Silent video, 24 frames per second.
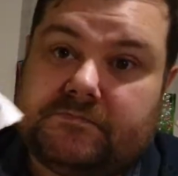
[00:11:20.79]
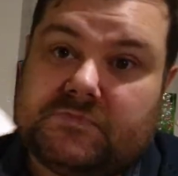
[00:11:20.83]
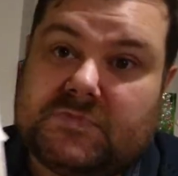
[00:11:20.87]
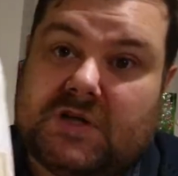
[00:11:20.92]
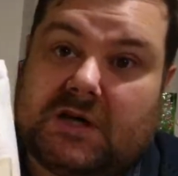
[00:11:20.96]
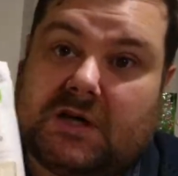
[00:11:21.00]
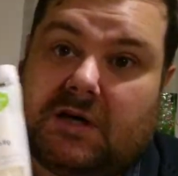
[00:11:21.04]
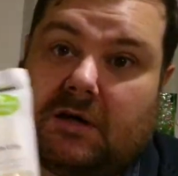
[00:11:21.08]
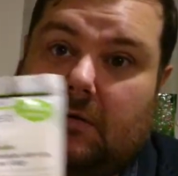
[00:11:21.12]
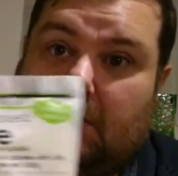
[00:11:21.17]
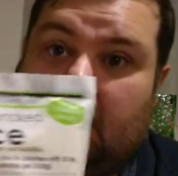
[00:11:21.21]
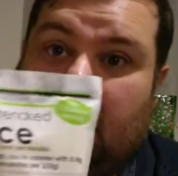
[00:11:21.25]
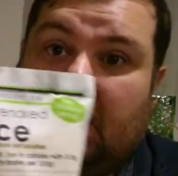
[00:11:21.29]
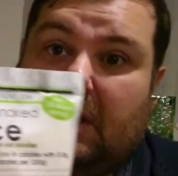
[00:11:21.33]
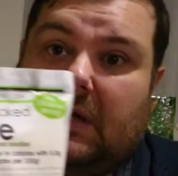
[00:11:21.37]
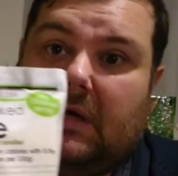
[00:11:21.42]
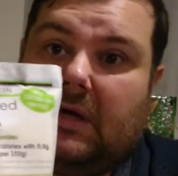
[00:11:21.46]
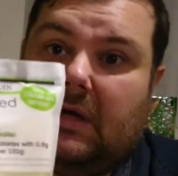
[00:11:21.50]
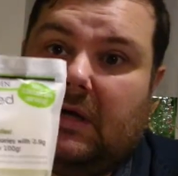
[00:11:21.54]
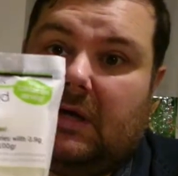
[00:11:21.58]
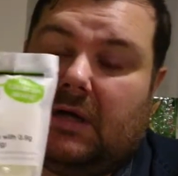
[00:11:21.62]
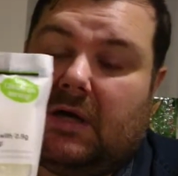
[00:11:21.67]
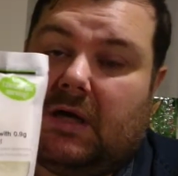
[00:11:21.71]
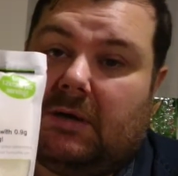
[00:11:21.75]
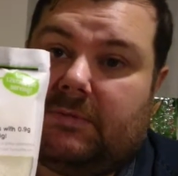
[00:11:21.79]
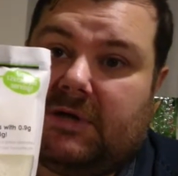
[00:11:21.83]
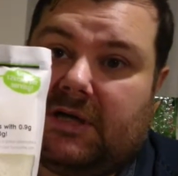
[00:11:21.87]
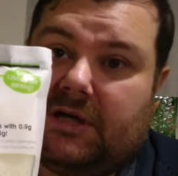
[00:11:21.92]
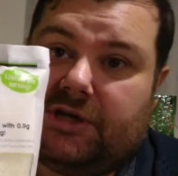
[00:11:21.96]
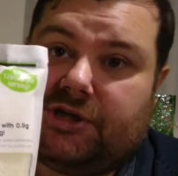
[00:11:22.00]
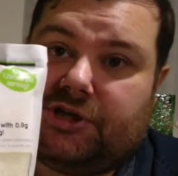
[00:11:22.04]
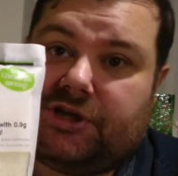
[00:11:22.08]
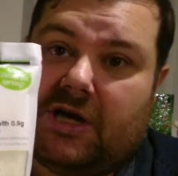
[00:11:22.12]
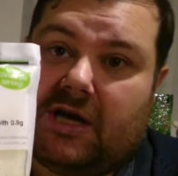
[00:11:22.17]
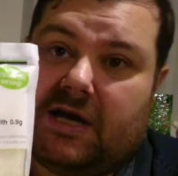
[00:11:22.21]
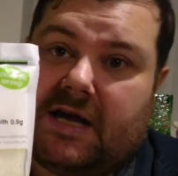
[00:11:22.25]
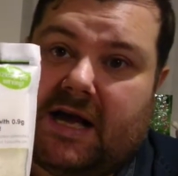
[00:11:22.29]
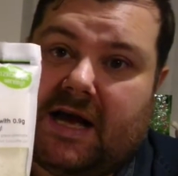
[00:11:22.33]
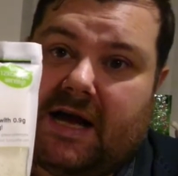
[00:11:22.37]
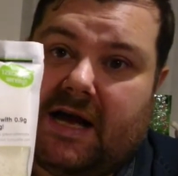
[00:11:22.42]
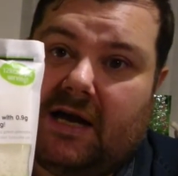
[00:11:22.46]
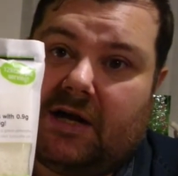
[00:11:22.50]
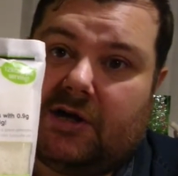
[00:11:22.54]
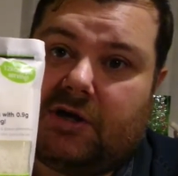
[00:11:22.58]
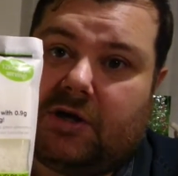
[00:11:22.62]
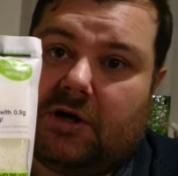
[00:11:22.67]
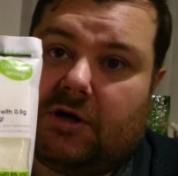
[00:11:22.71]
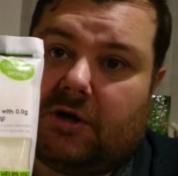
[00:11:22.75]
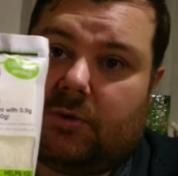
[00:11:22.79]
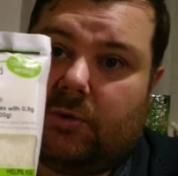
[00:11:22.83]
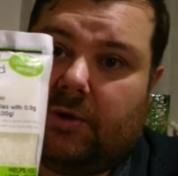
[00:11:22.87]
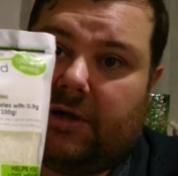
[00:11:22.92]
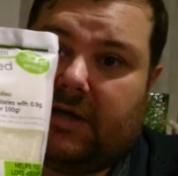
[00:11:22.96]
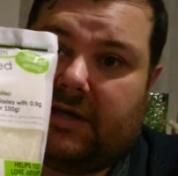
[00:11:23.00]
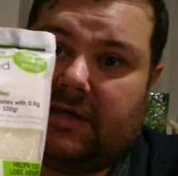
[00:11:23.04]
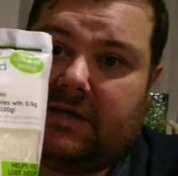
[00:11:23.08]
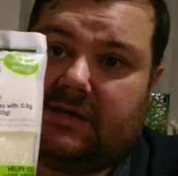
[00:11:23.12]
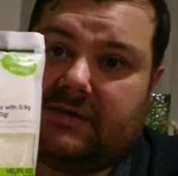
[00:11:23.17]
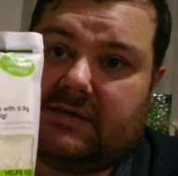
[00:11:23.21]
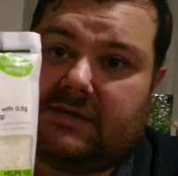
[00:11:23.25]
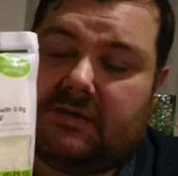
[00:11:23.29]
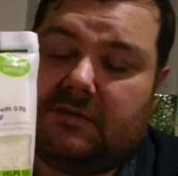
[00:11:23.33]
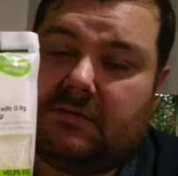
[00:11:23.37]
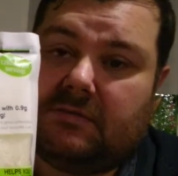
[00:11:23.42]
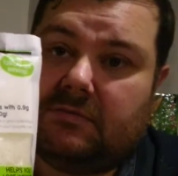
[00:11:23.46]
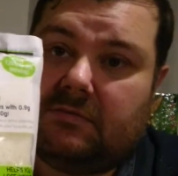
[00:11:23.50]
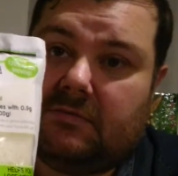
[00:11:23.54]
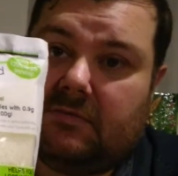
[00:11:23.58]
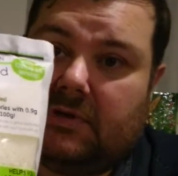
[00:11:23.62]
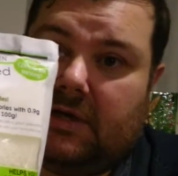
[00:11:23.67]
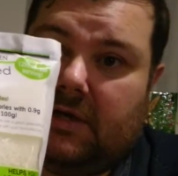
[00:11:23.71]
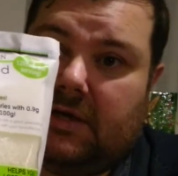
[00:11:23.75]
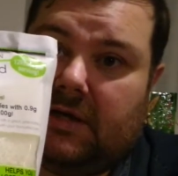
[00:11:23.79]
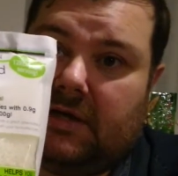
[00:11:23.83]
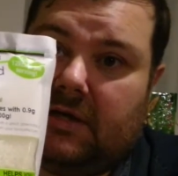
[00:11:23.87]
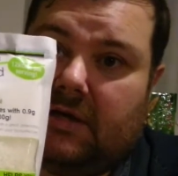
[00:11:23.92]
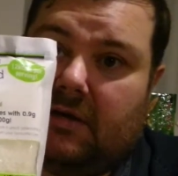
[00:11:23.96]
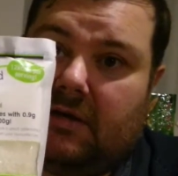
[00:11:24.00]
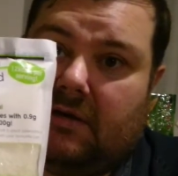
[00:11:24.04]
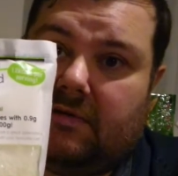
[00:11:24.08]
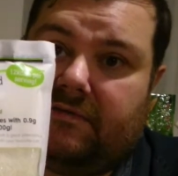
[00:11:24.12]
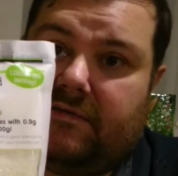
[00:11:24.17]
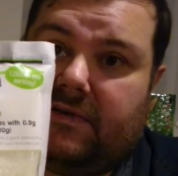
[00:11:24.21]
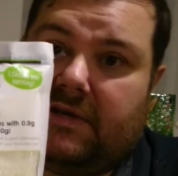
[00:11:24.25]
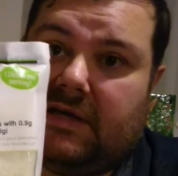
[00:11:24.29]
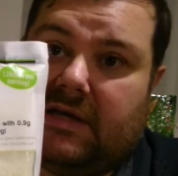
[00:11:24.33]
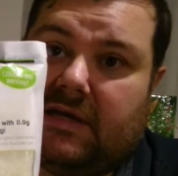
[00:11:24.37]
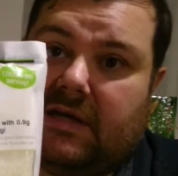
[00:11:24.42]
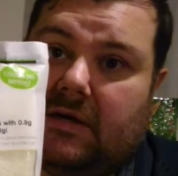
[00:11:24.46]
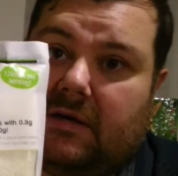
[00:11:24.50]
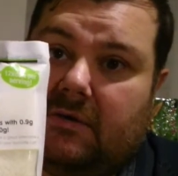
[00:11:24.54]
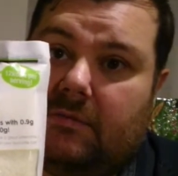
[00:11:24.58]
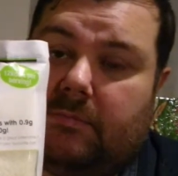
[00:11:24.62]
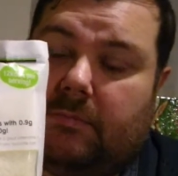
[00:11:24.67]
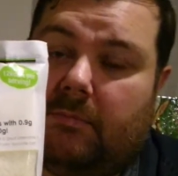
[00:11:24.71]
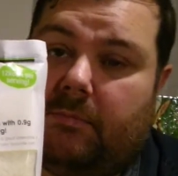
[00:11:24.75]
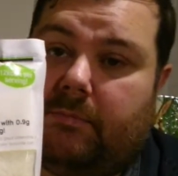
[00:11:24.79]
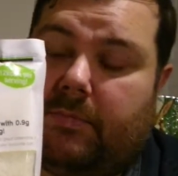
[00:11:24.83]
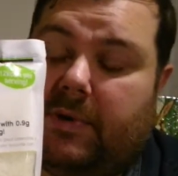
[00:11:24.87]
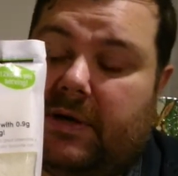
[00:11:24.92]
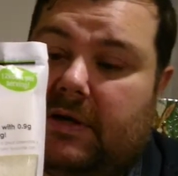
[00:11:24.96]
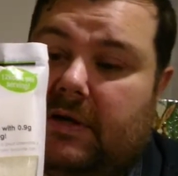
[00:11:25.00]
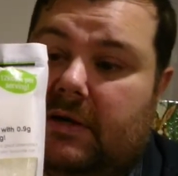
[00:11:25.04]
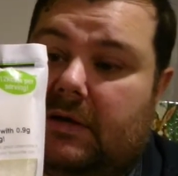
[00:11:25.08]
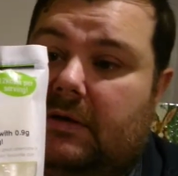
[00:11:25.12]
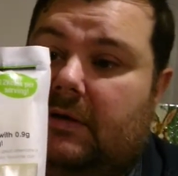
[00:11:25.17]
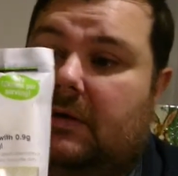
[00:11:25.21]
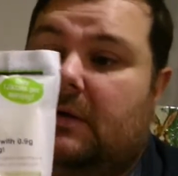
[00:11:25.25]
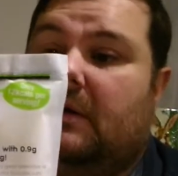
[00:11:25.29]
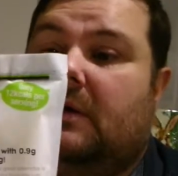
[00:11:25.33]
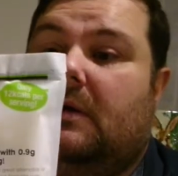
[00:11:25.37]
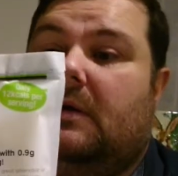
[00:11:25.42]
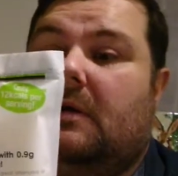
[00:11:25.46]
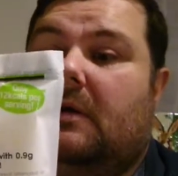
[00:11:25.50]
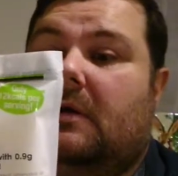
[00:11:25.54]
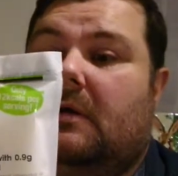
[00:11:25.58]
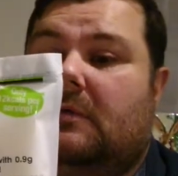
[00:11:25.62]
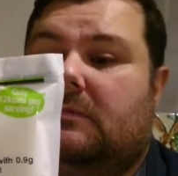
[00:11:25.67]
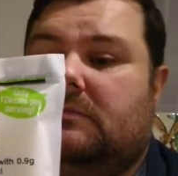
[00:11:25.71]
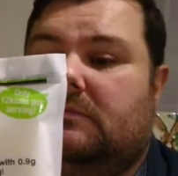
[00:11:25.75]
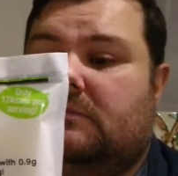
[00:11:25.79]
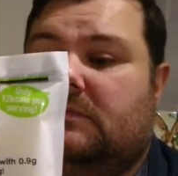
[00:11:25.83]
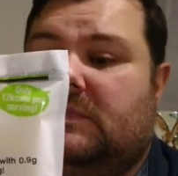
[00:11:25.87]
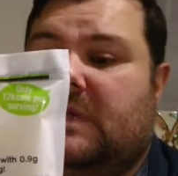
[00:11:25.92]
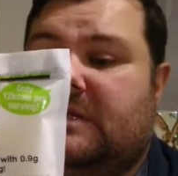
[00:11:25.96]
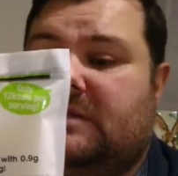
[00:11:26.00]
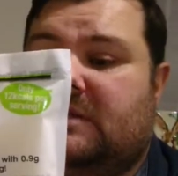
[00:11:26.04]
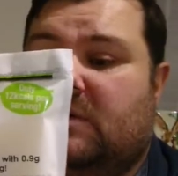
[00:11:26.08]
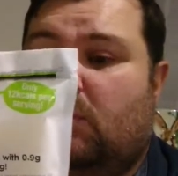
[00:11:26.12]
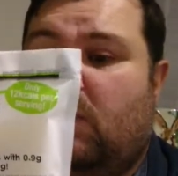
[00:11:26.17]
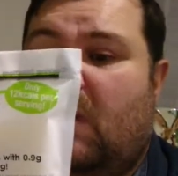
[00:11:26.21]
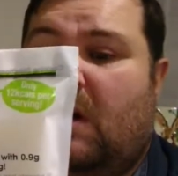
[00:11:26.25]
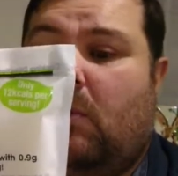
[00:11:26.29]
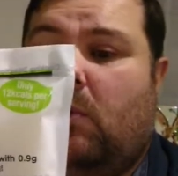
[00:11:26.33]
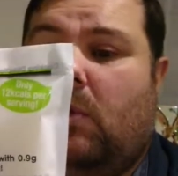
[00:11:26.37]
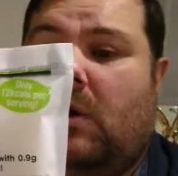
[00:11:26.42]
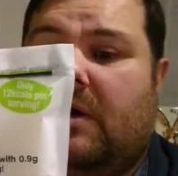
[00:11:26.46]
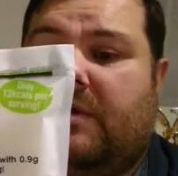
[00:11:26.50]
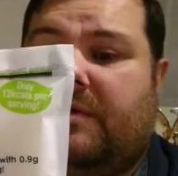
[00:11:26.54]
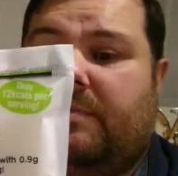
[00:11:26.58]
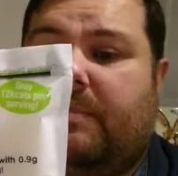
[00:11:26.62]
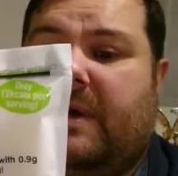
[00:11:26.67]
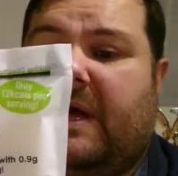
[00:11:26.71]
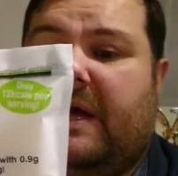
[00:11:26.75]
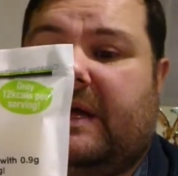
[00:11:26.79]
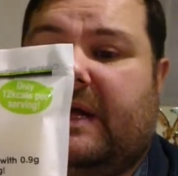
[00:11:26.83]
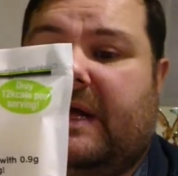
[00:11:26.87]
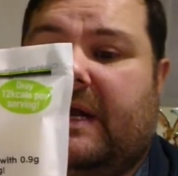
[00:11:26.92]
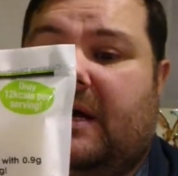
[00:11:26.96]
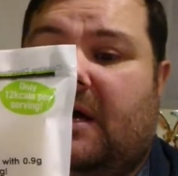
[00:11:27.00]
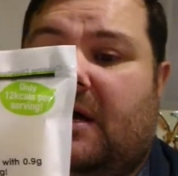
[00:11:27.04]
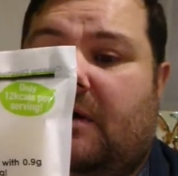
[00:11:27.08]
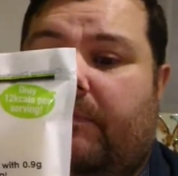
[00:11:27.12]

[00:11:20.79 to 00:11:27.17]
And I'm going to show you how to cook with these in another video. But these are well worth picking